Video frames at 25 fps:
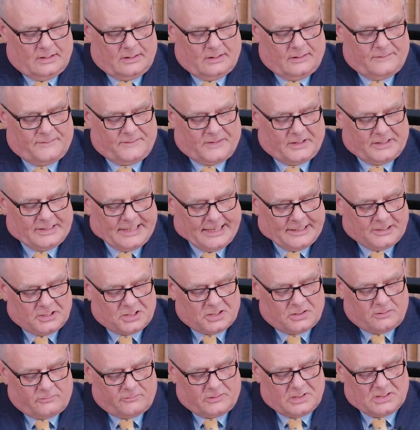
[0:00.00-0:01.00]
the
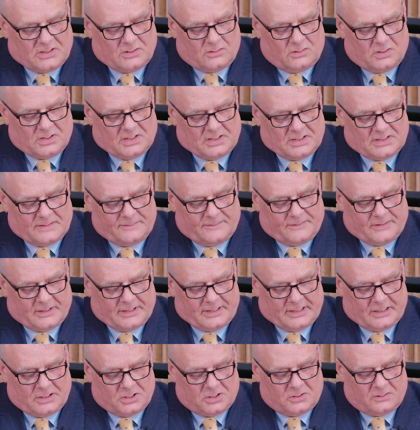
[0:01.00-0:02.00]
financial resources and
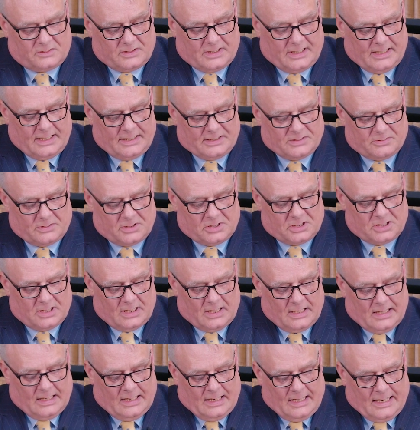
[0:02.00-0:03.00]
financial needs which
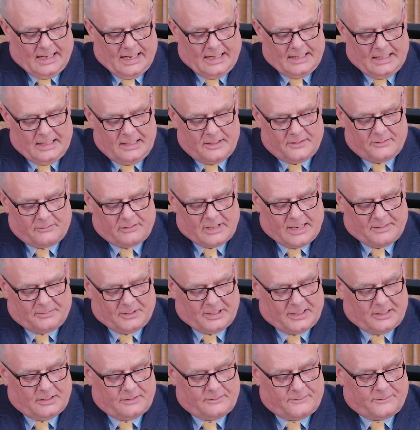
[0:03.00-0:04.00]
any other
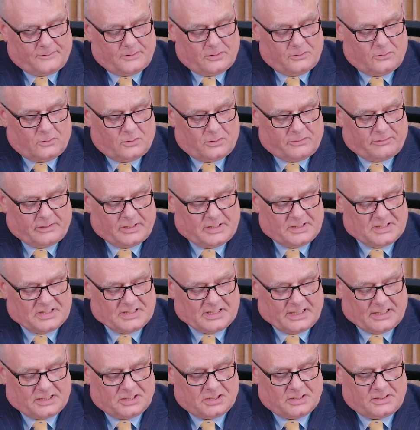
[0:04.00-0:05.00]
applicant for an order under
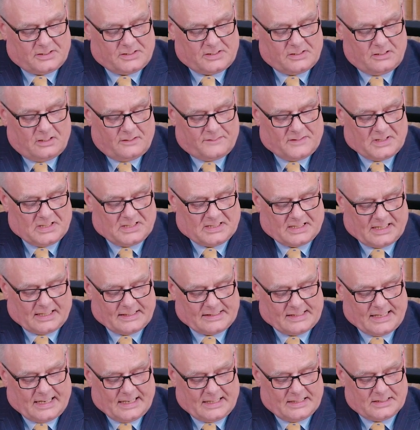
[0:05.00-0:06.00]
Section 2 of this
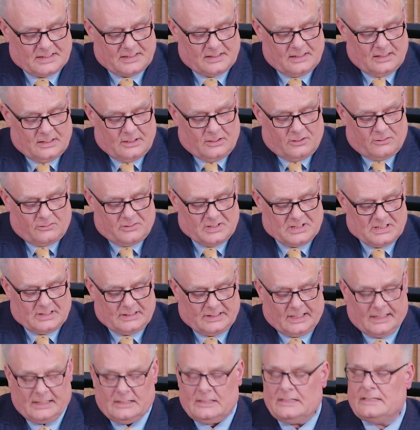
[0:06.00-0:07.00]
Act has or is
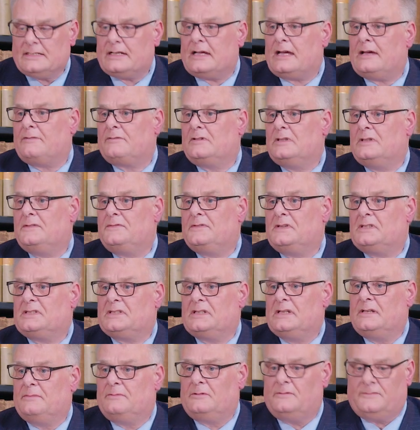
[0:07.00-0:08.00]
likely to have in the
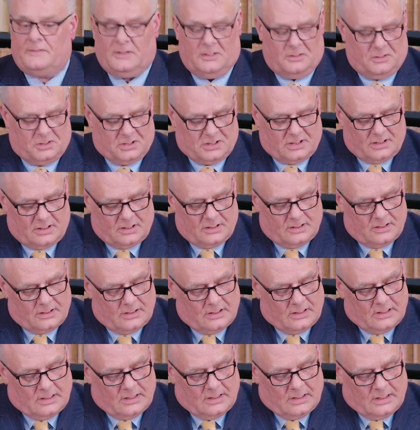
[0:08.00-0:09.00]
foreseeable future,
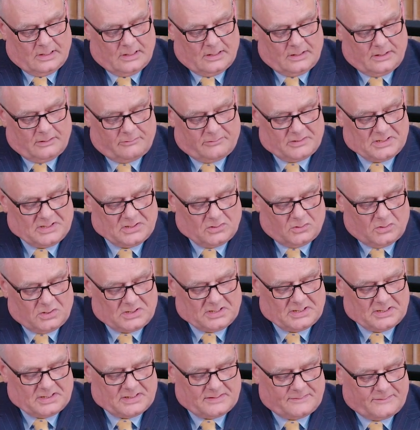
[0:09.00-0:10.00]
the
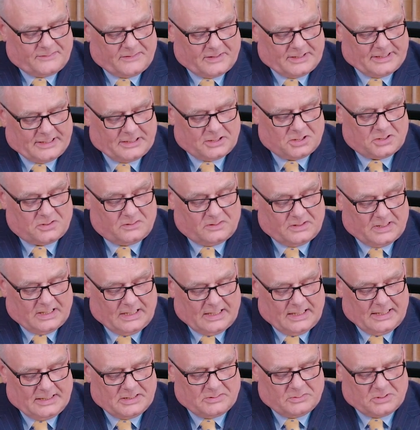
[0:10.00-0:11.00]
resources and financial
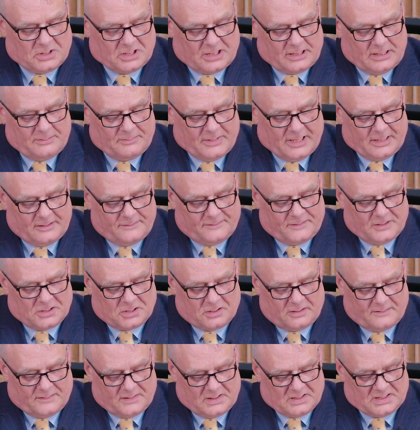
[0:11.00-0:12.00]
needs which any
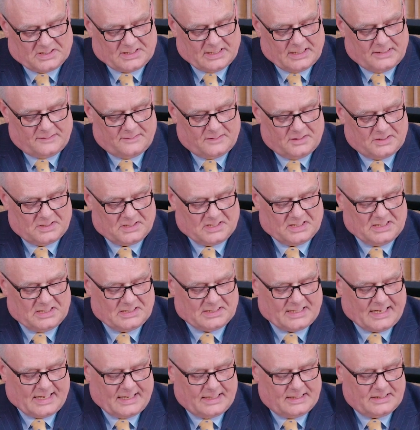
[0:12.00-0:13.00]
beneficiary of the estate of the
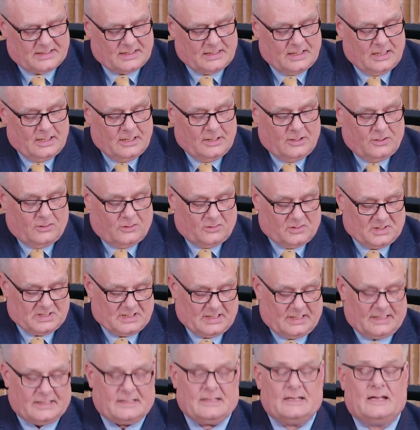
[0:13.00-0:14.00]
deceased has or
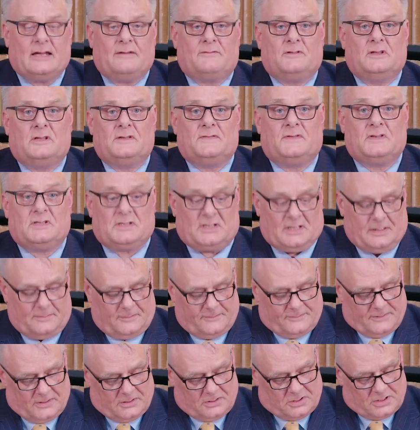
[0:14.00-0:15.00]
is likely to have in the
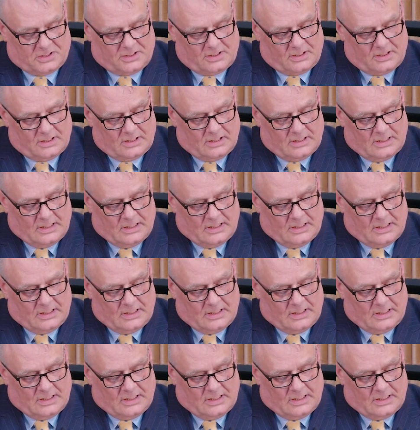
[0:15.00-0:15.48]
foreseeable future,